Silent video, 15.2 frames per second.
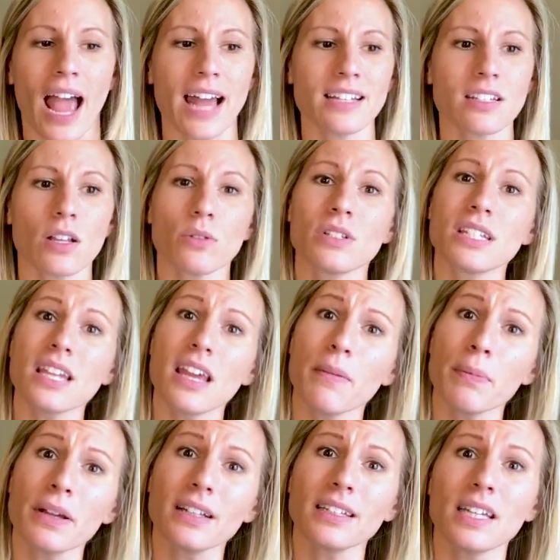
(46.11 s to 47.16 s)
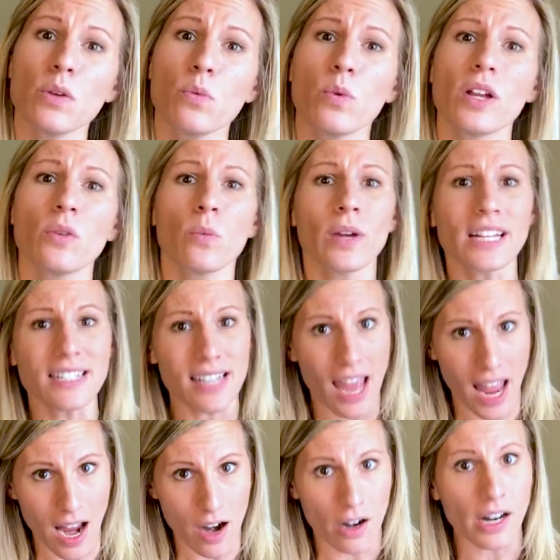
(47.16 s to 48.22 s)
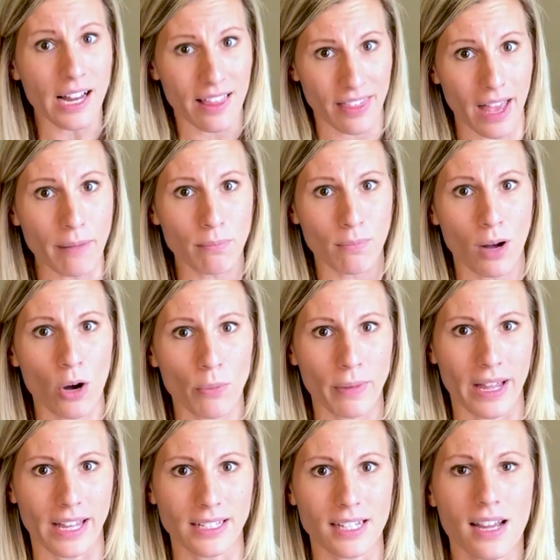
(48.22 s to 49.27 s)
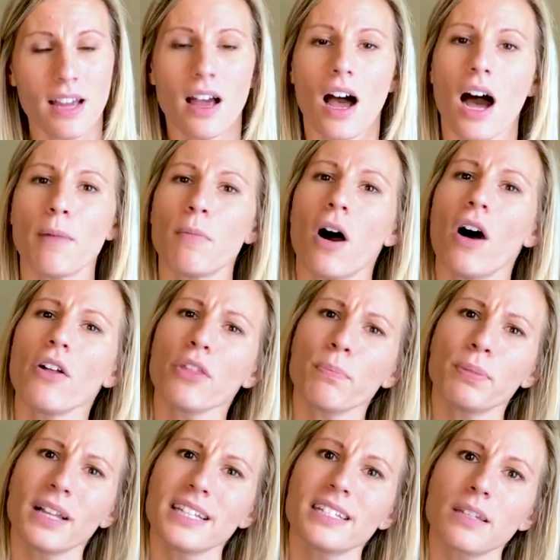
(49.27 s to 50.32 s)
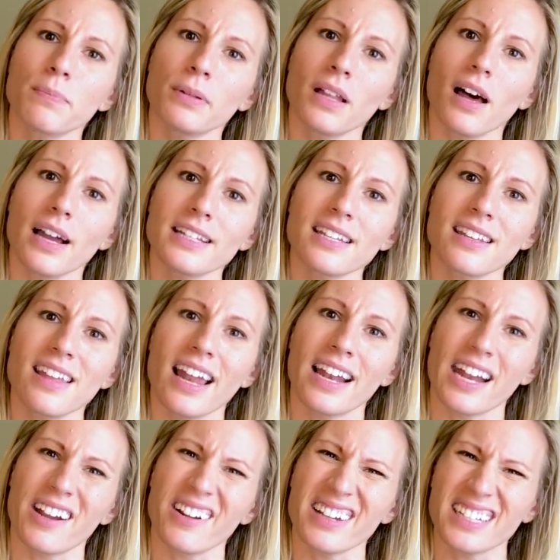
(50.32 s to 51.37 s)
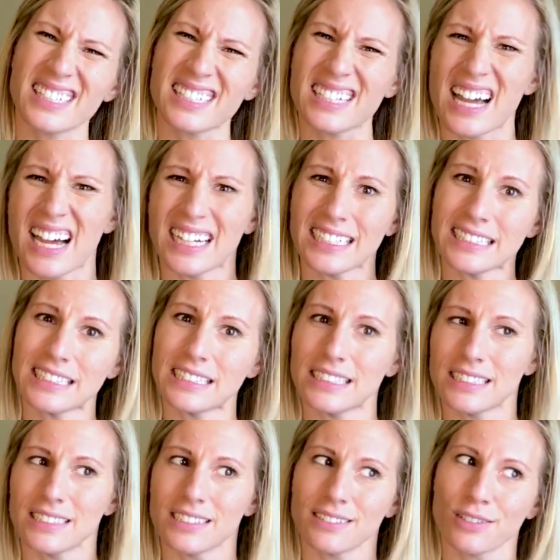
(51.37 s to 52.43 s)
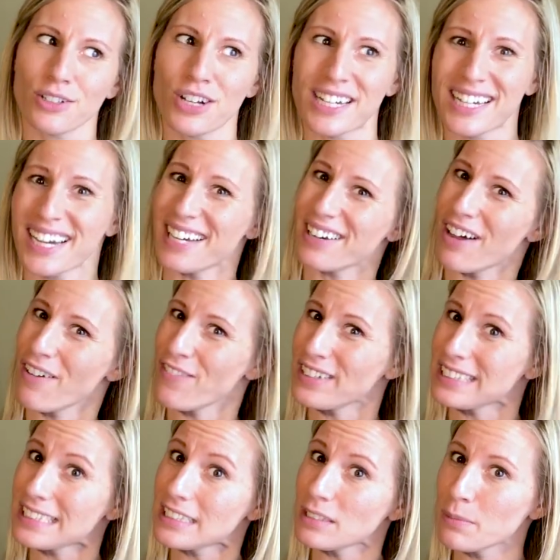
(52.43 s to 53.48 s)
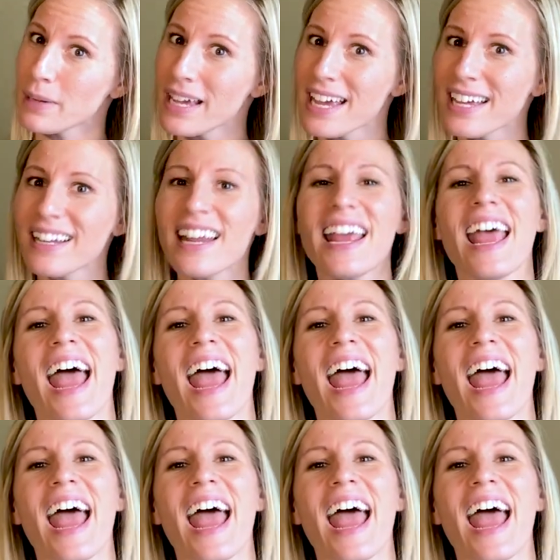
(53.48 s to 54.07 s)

And so typically when we tear in that moment, um, all the blood supply to that area is kind of cut off a little bit.